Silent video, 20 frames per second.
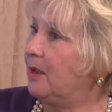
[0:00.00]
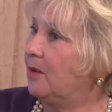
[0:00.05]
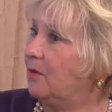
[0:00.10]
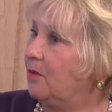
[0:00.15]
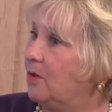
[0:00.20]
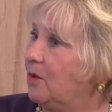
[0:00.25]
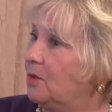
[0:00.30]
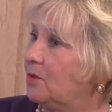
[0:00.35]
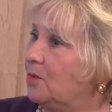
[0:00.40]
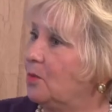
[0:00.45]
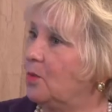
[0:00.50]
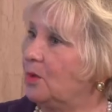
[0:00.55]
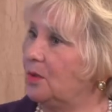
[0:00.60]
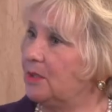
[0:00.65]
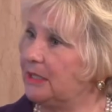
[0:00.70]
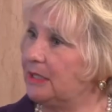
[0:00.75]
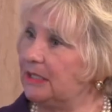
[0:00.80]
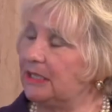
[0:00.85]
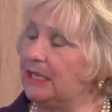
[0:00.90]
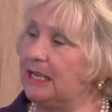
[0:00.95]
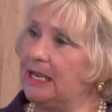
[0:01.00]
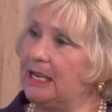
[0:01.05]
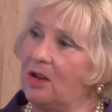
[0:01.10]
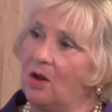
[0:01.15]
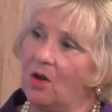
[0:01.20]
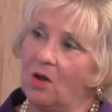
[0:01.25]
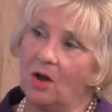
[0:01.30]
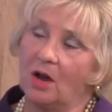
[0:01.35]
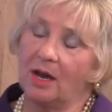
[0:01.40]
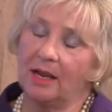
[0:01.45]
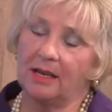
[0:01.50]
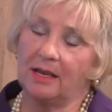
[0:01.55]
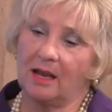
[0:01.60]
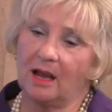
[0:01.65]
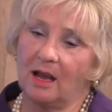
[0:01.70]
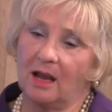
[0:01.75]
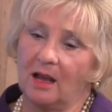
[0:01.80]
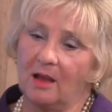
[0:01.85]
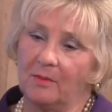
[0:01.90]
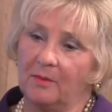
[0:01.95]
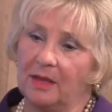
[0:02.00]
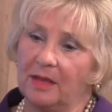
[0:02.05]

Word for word: of you will see on um,